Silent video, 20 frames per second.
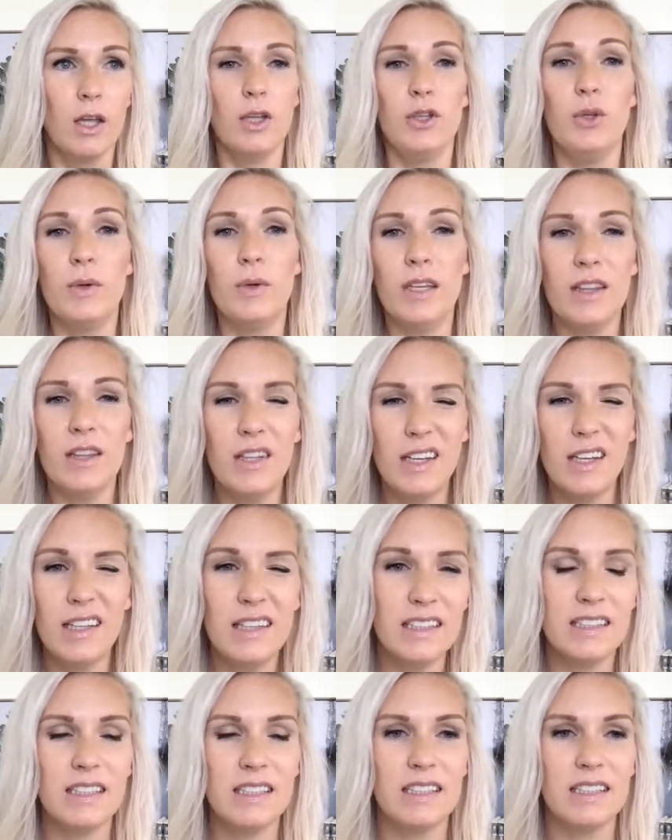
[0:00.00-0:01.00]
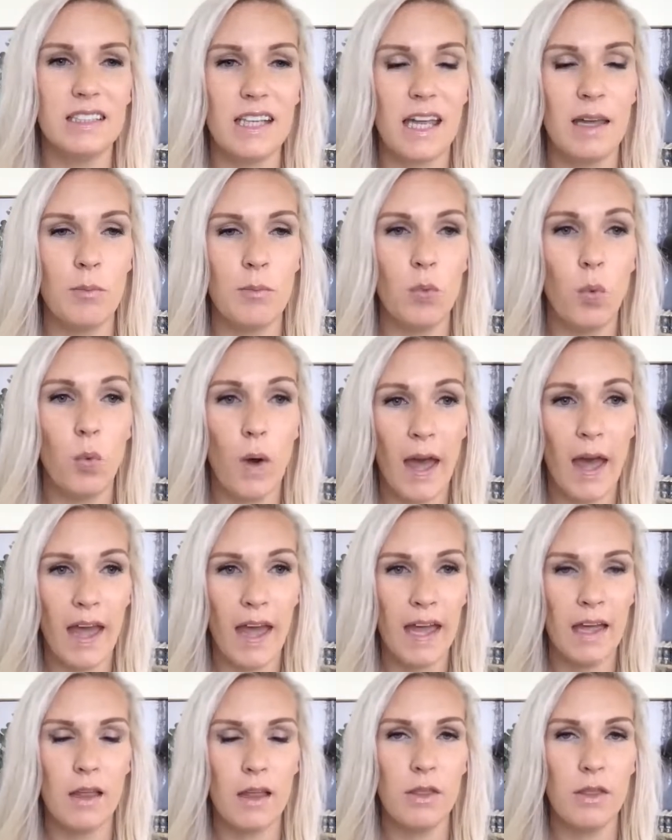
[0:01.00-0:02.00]
you can look at this the same
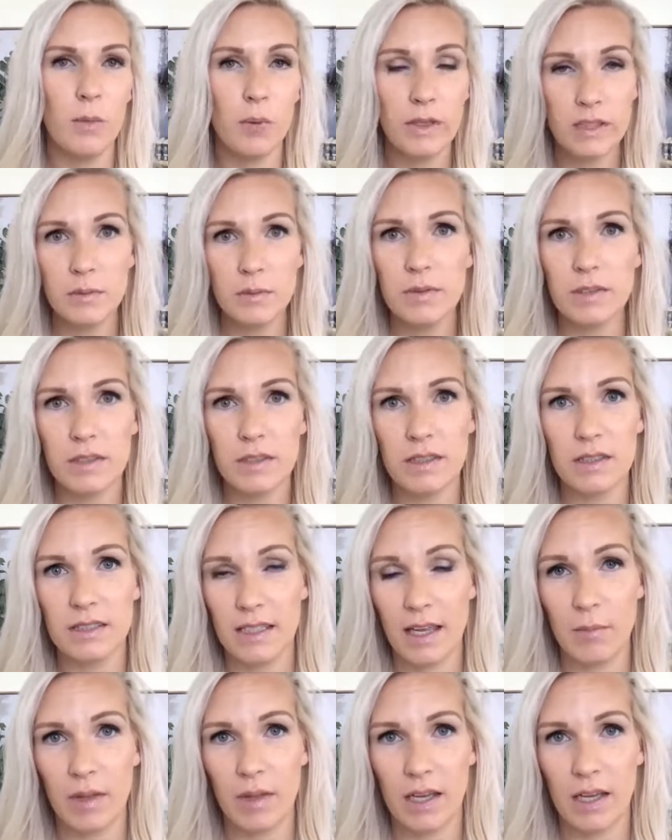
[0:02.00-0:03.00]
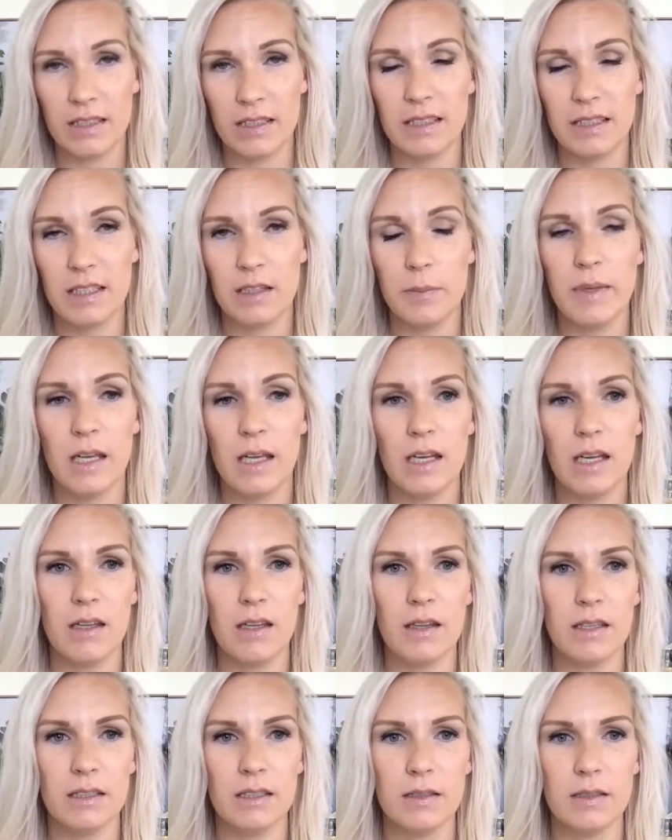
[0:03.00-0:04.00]
way. The principles are the same, like I said at the beginning
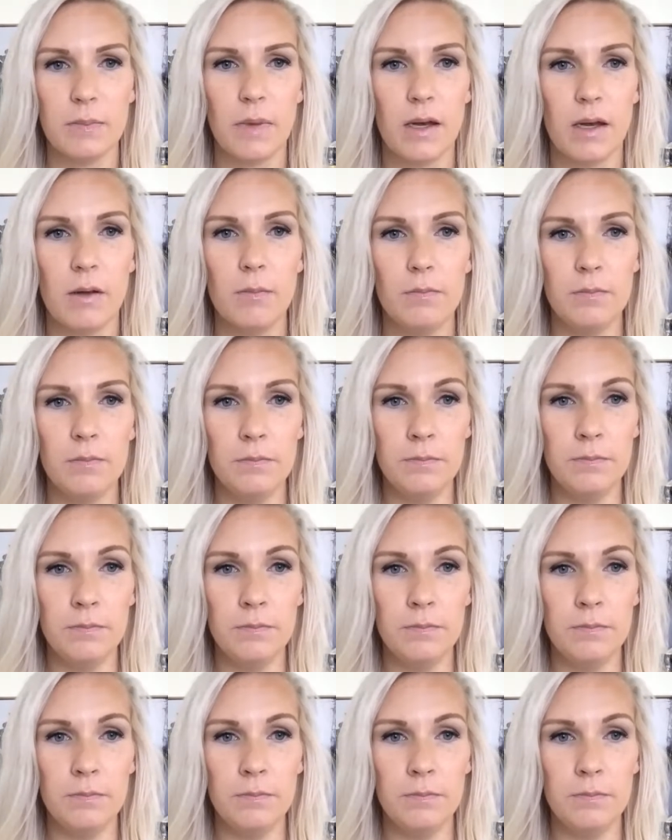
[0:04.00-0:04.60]
of this, but